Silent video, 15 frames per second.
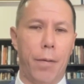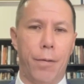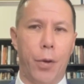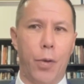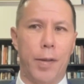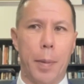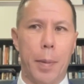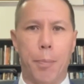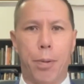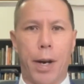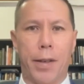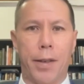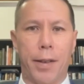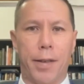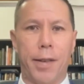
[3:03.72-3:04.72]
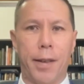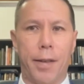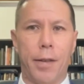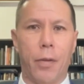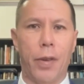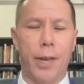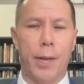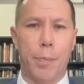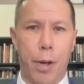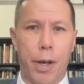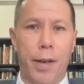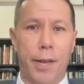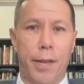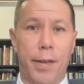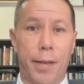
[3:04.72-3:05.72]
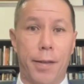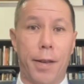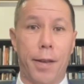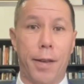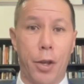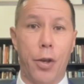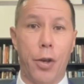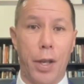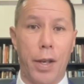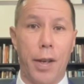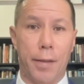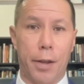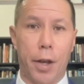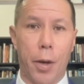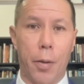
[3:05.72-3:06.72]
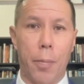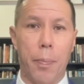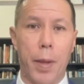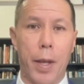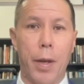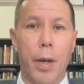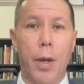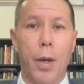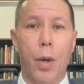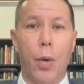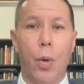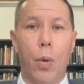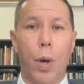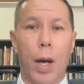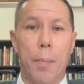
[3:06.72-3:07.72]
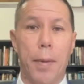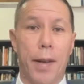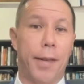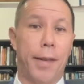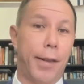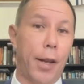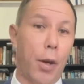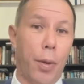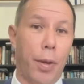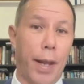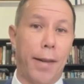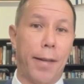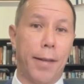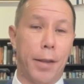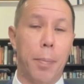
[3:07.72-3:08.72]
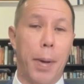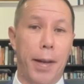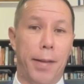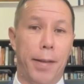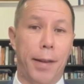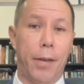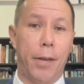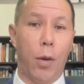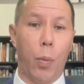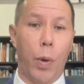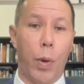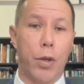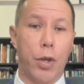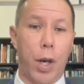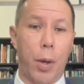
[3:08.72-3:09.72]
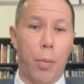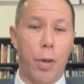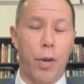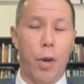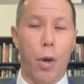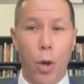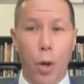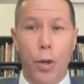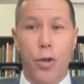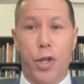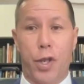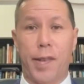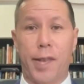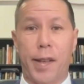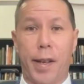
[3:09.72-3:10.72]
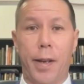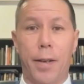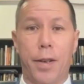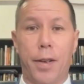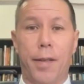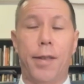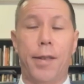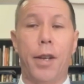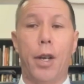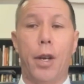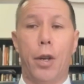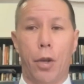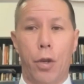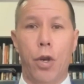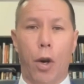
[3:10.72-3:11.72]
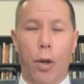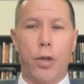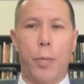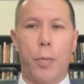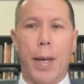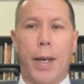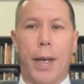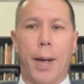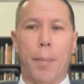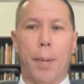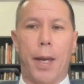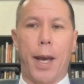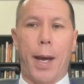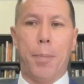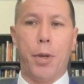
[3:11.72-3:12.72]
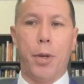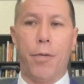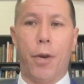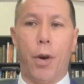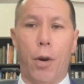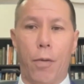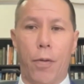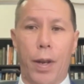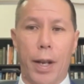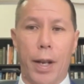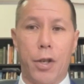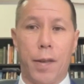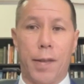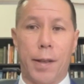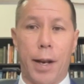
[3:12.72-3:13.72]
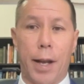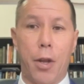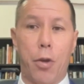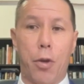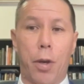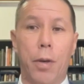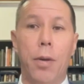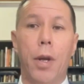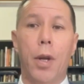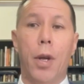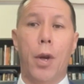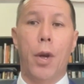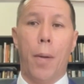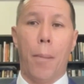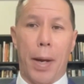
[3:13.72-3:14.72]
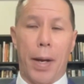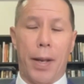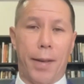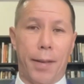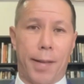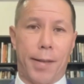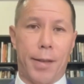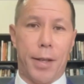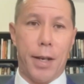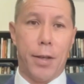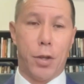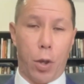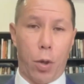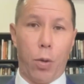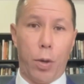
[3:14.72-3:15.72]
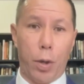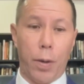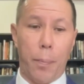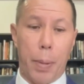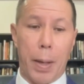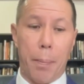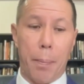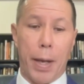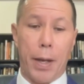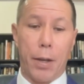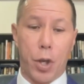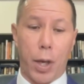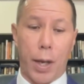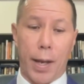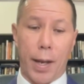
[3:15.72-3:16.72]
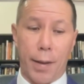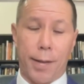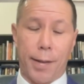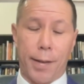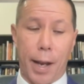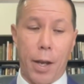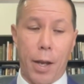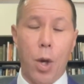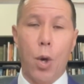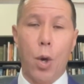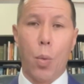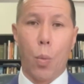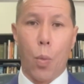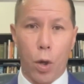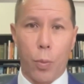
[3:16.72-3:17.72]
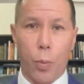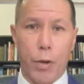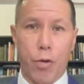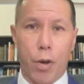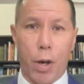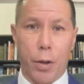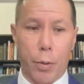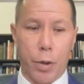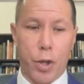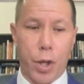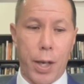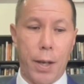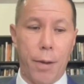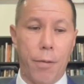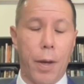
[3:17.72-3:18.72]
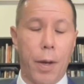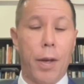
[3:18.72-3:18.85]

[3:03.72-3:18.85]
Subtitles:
enforcement practices of its predecessor 30 years ago. And so that's the basis on which I would urge senators not to become captive of the legislation, but instead to look at the big picture and say, what are we trying to achieve?